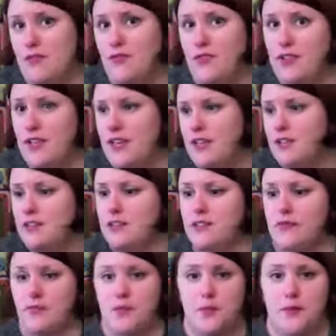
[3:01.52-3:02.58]
few days
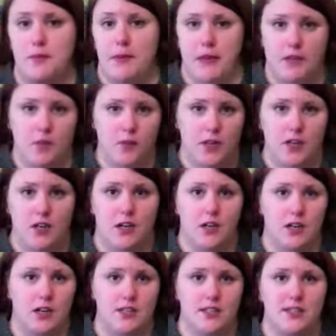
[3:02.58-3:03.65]
for me to pick the winner,
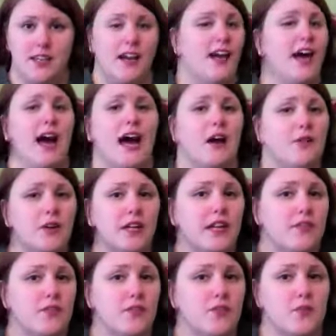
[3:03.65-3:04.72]
because I want to
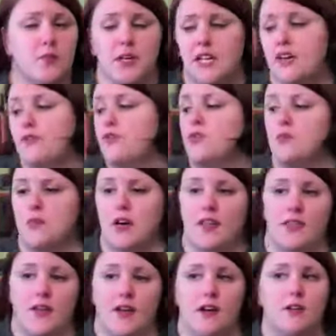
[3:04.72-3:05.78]
give everybody a full
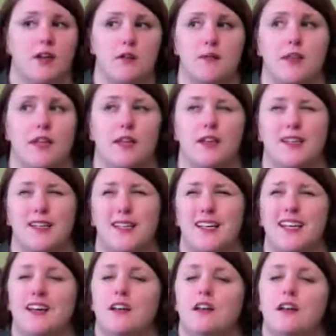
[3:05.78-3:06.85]
month. I don't want to be like,
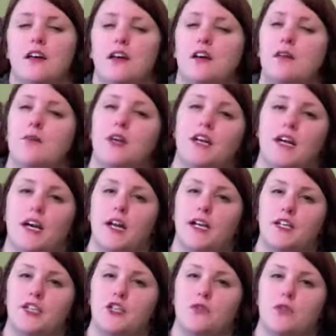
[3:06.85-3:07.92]
no, we're going to cut
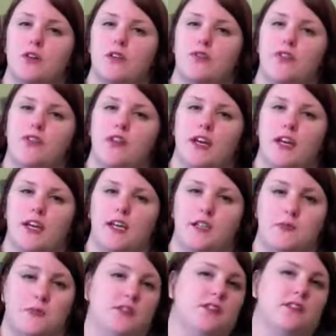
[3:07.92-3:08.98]
it short a few
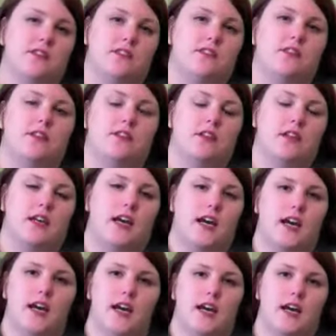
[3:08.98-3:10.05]
days because
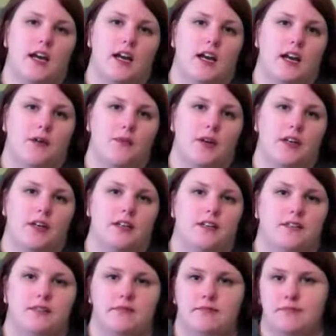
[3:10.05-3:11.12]
I want
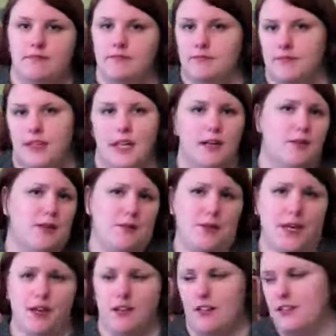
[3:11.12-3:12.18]
to
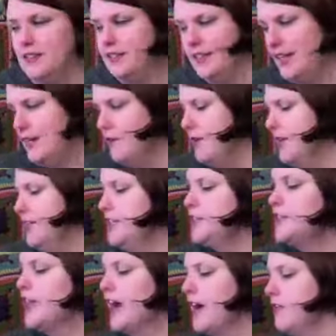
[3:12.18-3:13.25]
pick early. I don't want to
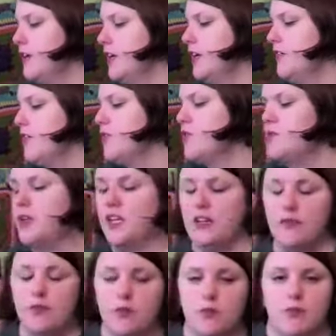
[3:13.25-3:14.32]
do that. I want to give everybody a
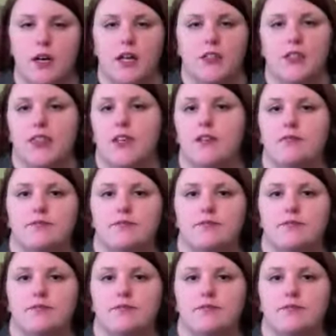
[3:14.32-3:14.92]
full month.